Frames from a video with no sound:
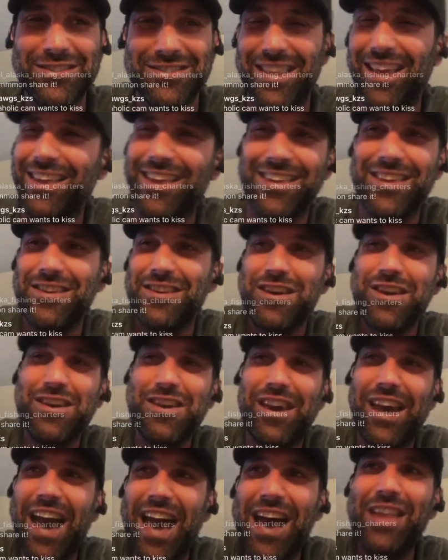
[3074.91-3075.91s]
Like you
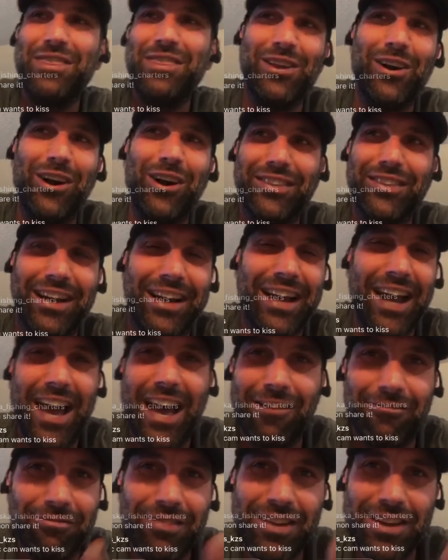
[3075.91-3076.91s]
kind of know the
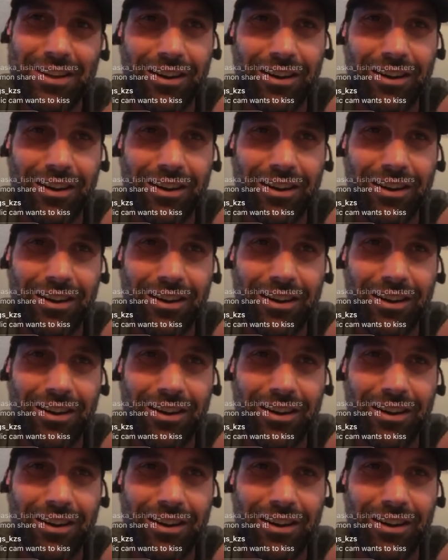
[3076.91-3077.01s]
kind of